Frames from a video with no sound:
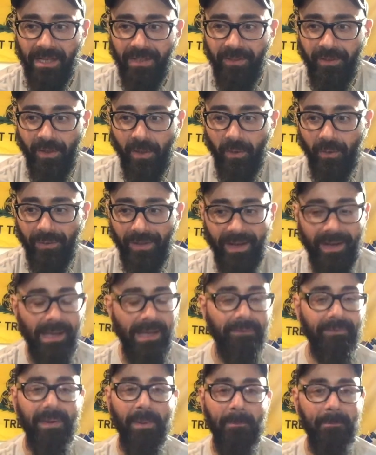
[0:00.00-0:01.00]
they're
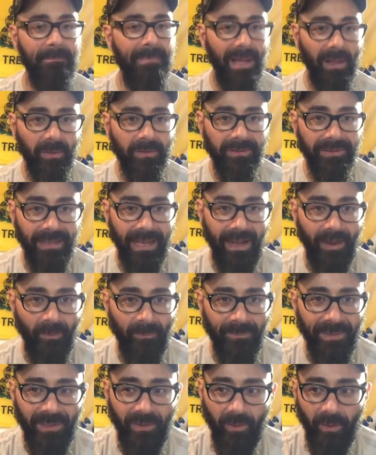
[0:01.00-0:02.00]
having a
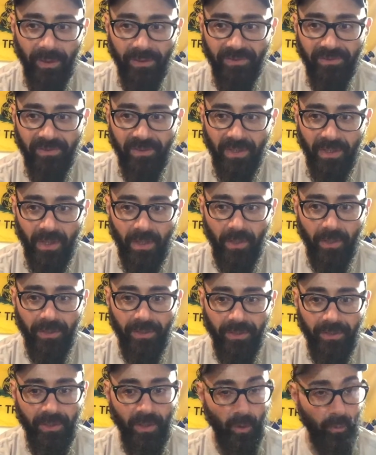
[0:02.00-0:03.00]
meltdown because
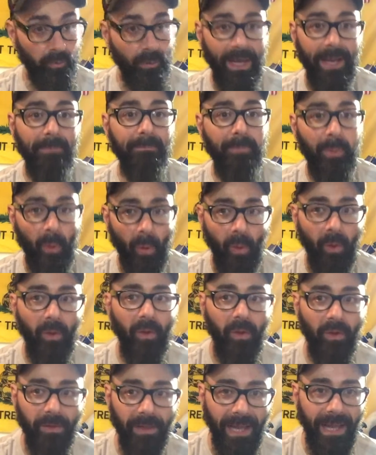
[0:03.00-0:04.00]
Rand
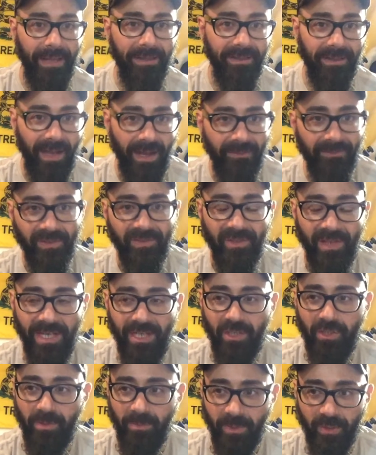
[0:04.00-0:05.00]
Paul had a
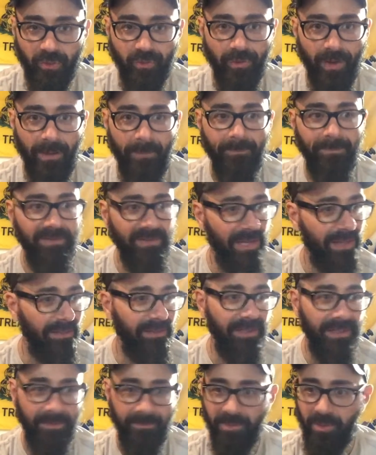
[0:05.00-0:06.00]
conversation with Trump
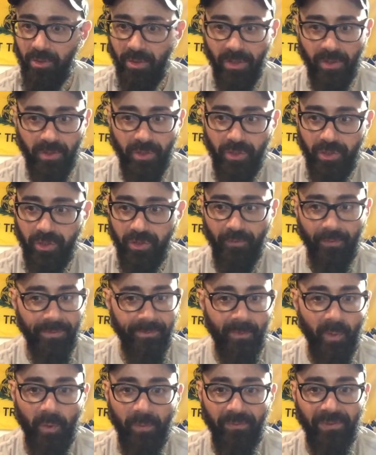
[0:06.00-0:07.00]
telling him, you should
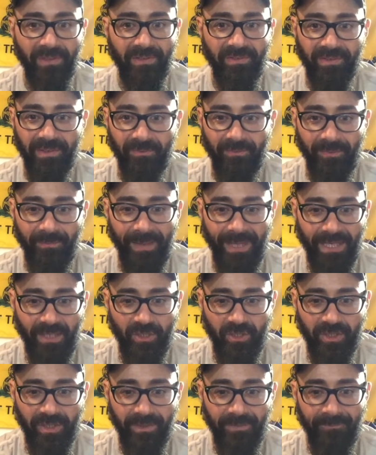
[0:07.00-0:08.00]
remove this
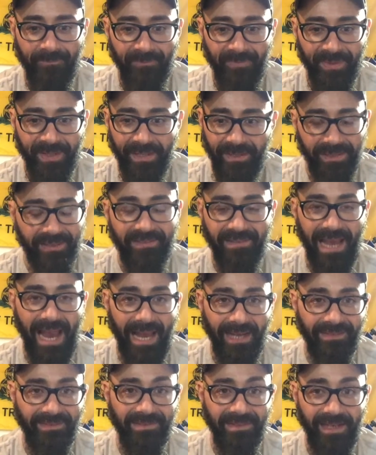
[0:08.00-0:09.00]
information, this
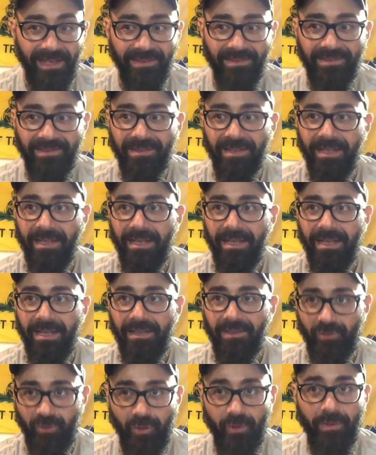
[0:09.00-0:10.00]
access
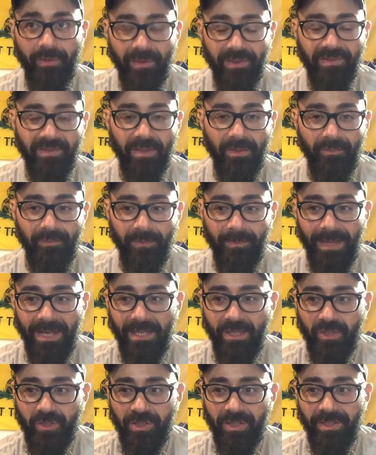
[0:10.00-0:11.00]
to this
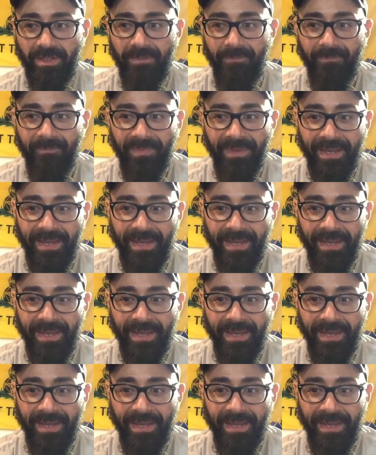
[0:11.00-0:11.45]
information.